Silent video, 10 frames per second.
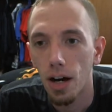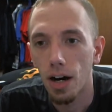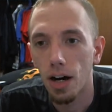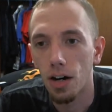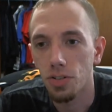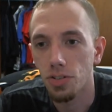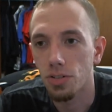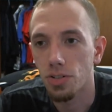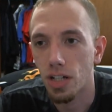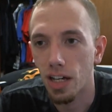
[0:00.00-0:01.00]
Also,
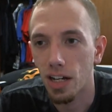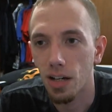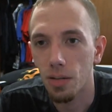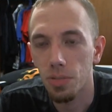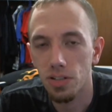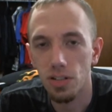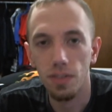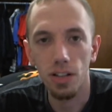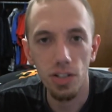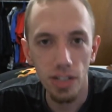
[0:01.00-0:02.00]
she kind of pissed
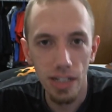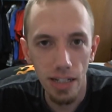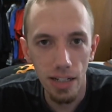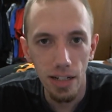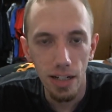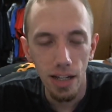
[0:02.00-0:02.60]
off the lunch lady,